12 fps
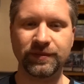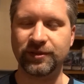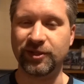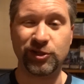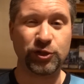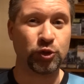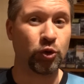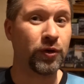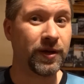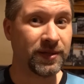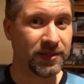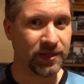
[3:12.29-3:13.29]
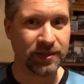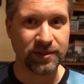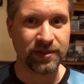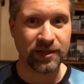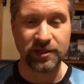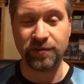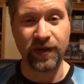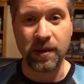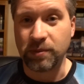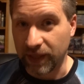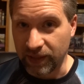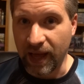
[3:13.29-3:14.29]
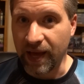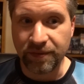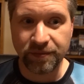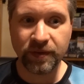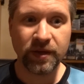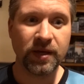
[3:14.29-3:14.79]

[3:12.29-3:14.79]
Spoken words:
destroys his family life.